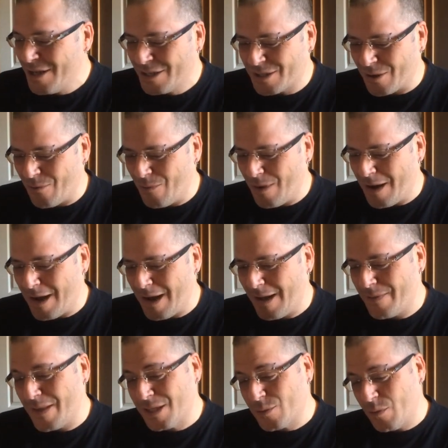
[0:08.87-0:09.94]

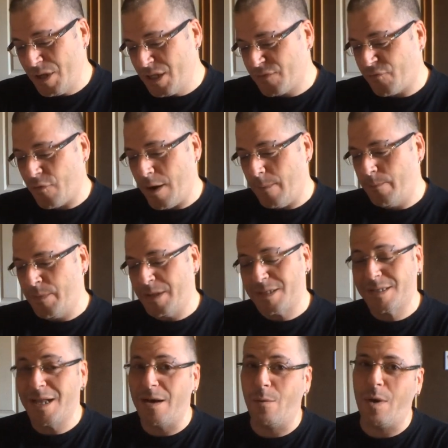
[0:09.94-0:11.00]
So this one is from,
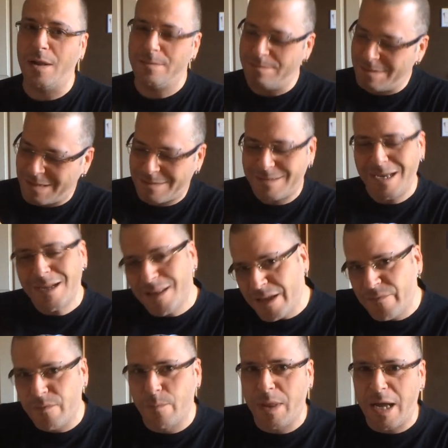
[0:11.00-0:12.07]
well,
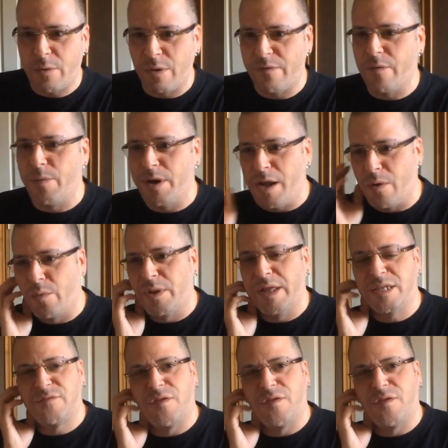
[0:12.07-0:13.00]
technically from Black River, but not really.